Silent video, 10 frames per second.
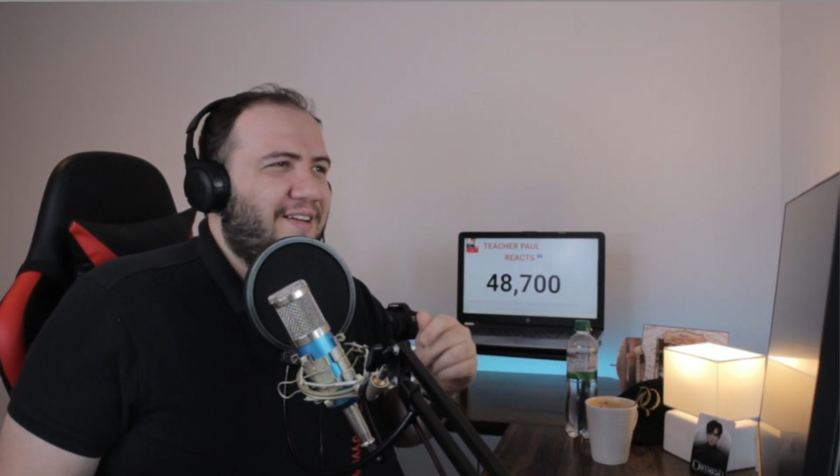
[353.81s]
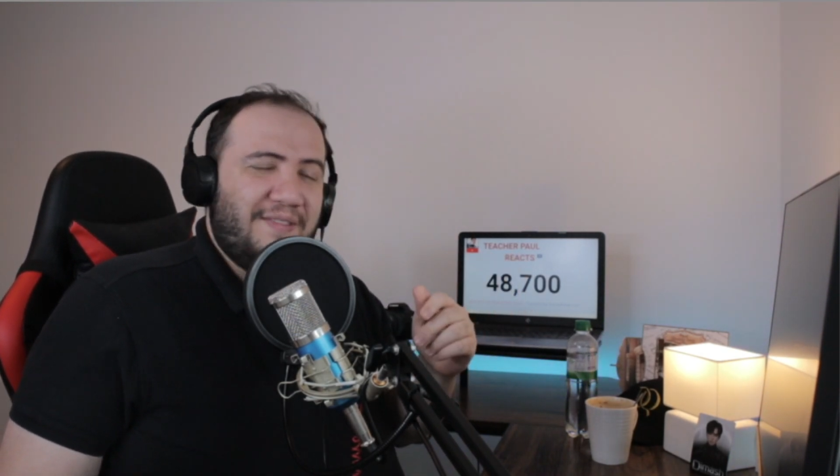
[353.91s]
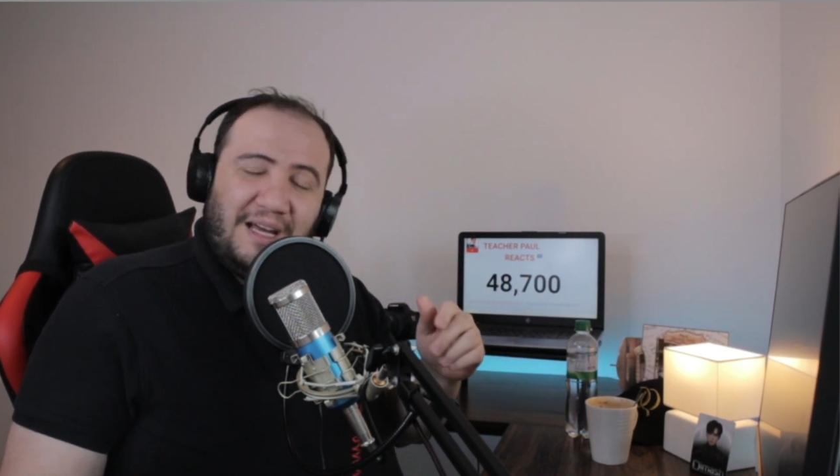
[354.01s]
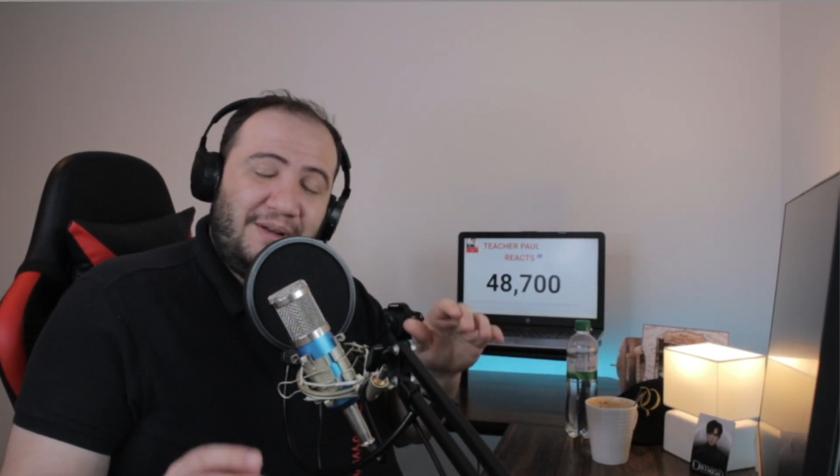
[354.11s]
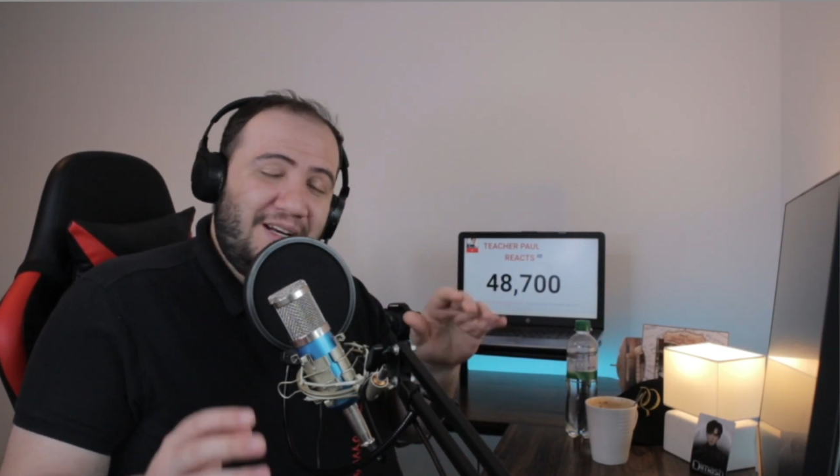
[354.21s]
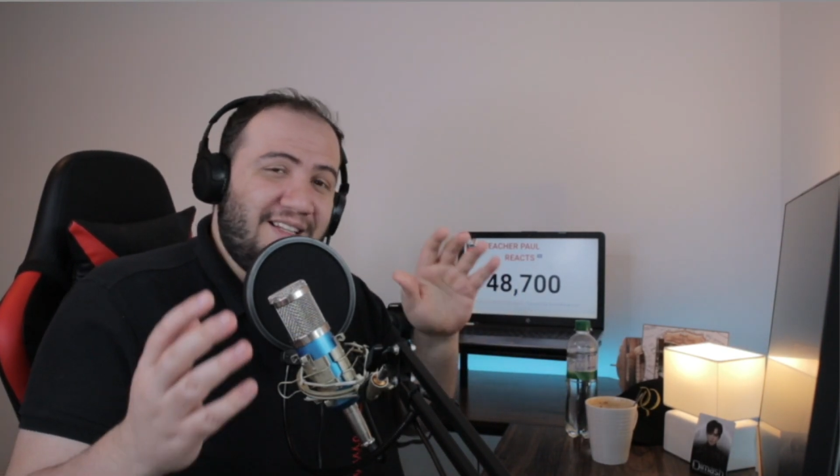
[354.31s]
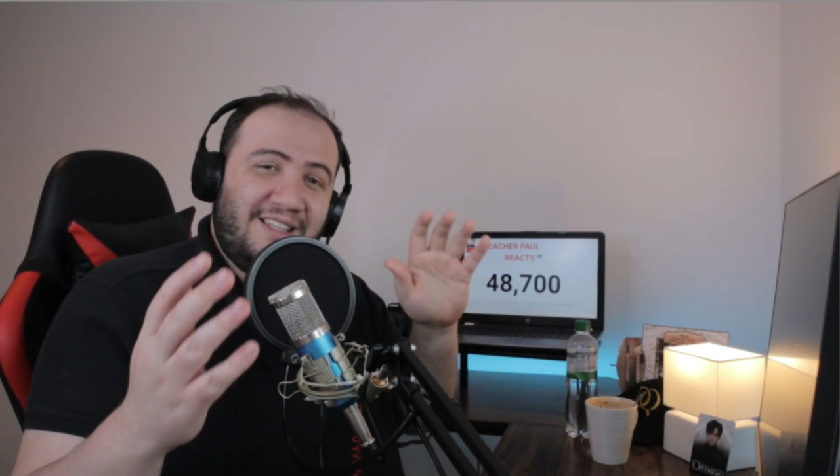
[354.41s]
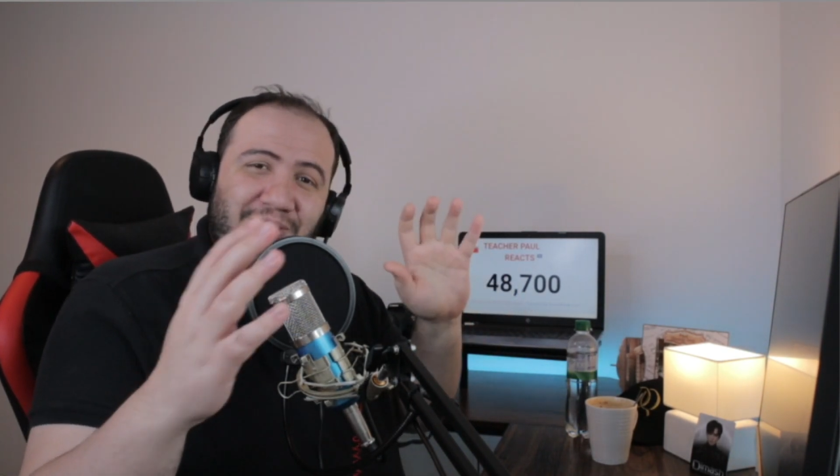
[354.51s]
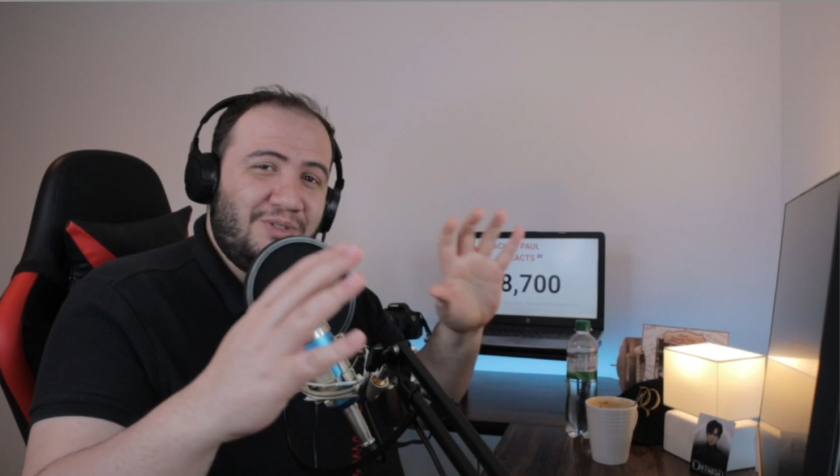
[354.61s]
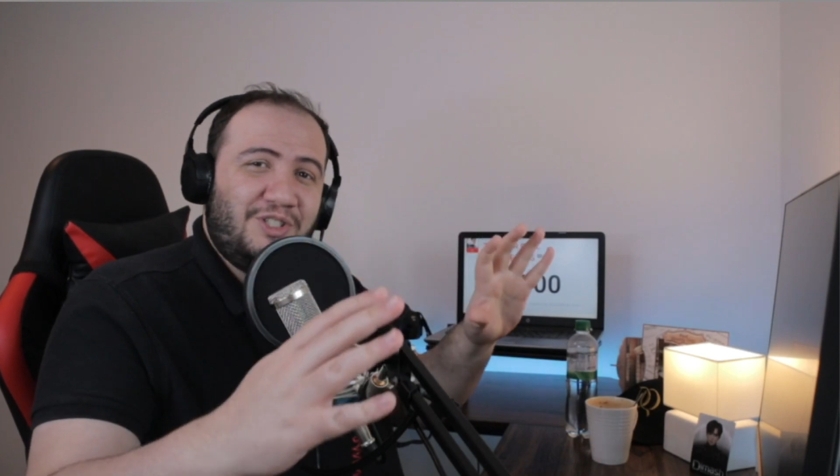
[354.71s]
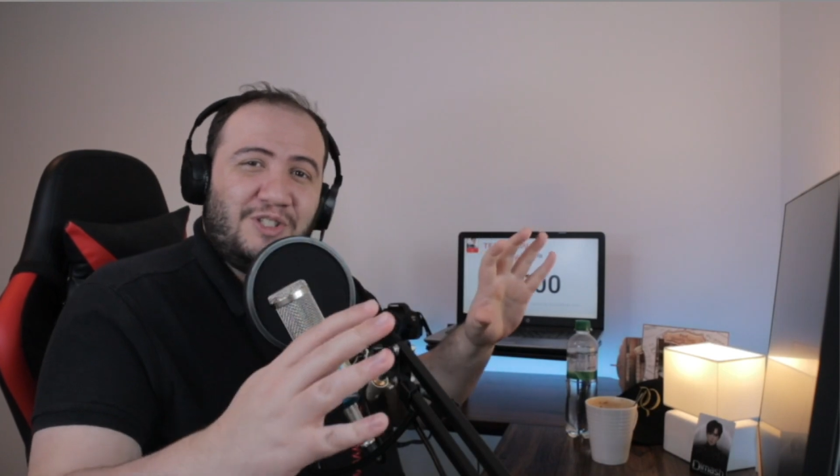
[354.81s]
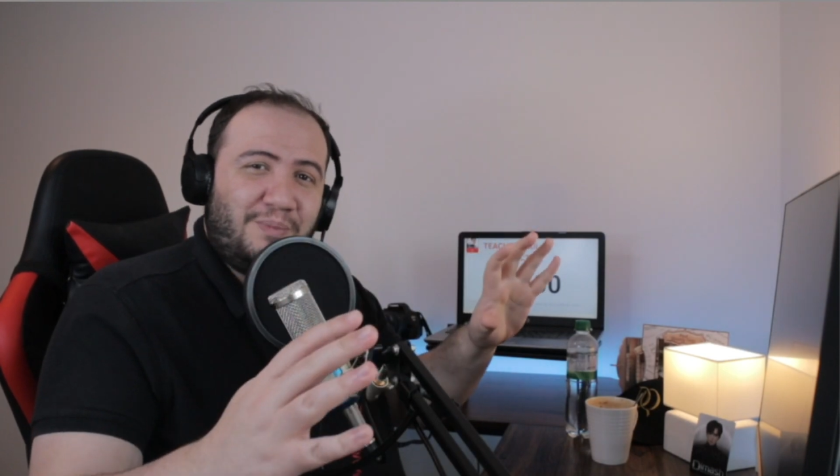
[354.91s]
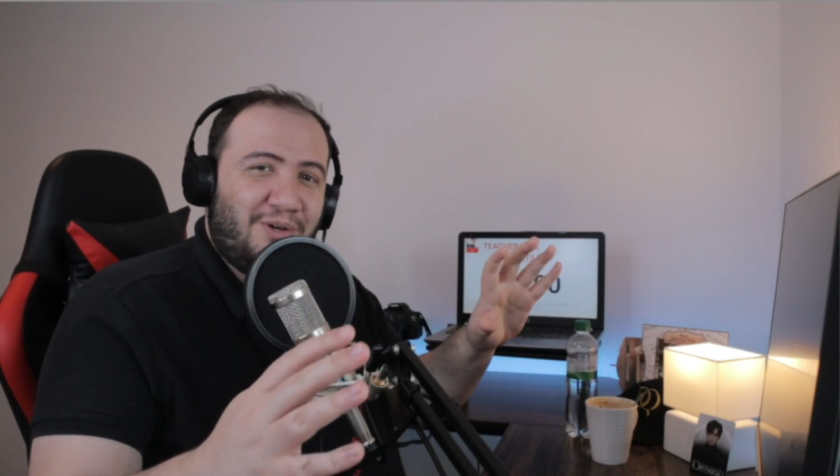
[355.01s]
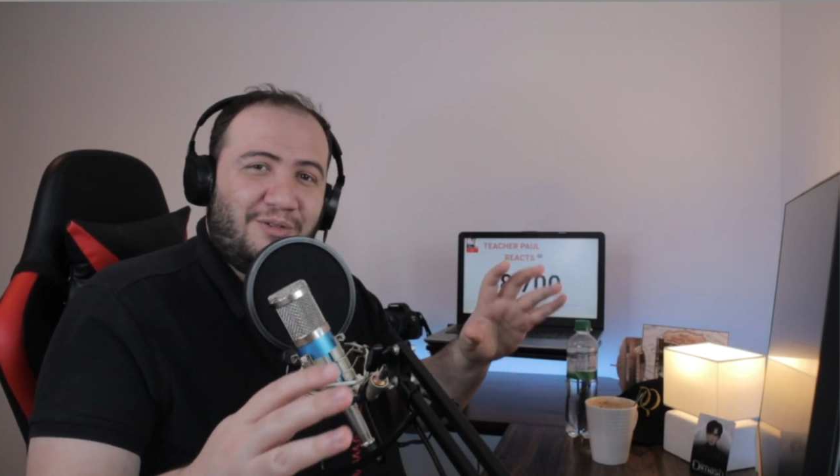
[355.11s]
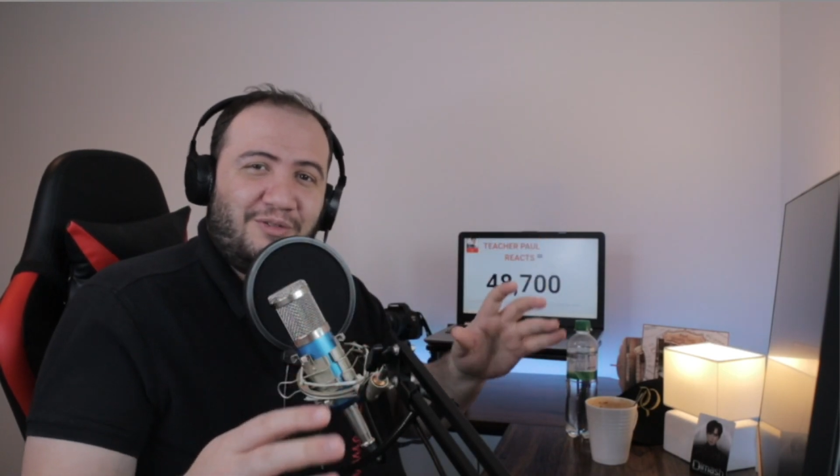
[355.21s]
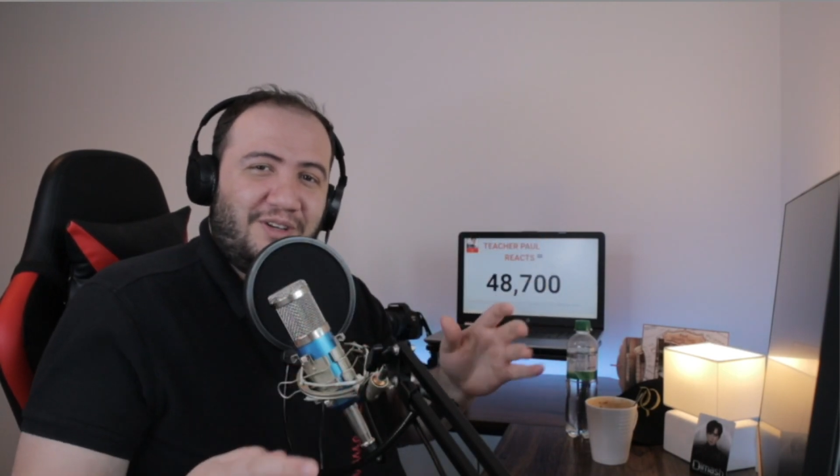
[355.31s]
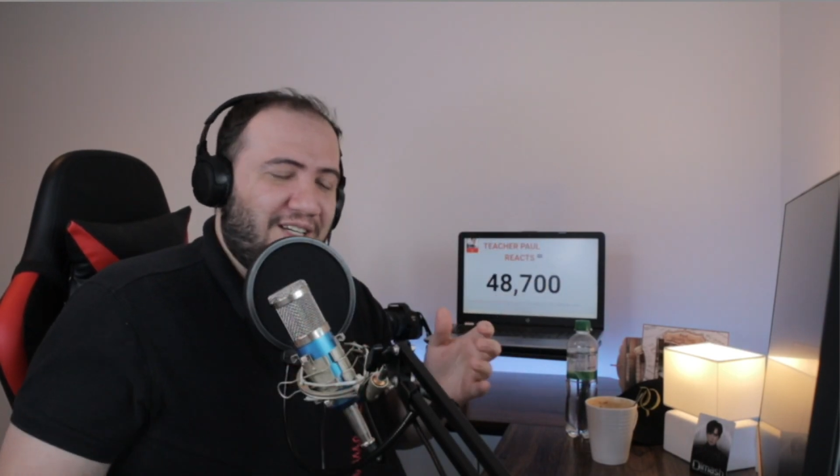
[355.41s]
I mean, this was just perfect.